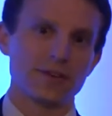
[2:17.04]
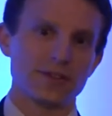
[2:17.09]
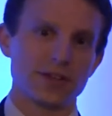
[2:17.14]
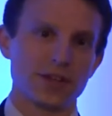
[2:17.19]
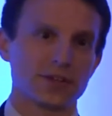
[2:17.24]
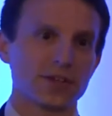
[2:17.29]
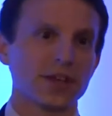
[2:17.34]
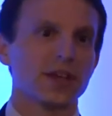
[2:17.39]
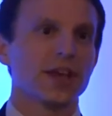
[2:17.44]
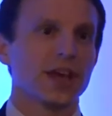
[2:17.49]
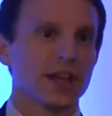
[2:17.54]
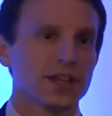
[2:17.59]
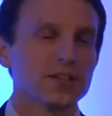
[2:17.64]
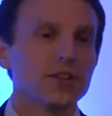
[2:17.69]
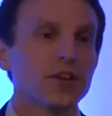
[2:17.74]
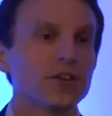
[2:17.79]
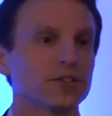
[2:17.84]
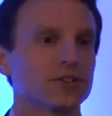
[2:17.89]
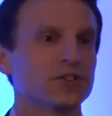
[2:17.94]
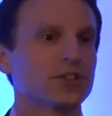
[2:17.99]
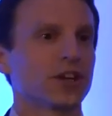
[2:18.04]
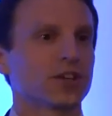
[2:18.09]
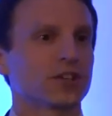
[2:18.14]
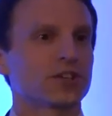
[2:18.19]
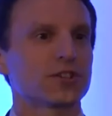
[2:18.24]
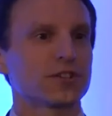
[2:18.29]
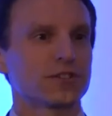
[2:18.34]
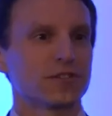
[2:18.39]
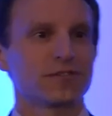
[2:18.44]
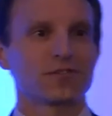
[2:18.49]
is it's not
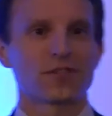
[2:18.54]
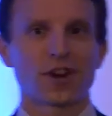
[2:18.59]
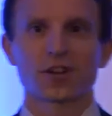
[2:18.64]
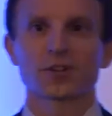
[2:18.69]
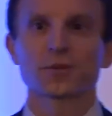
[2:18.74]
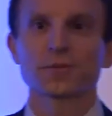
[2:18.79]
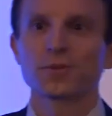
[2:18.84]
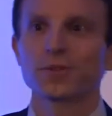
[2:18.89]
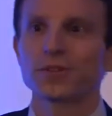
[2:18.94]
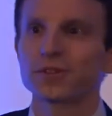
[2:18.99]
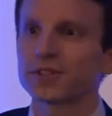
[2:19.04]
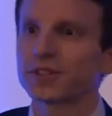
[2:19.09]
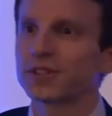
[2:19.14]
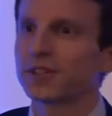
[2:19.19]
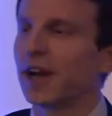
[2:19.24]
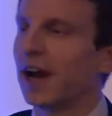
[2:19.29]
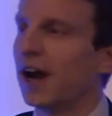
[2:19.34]
just transport.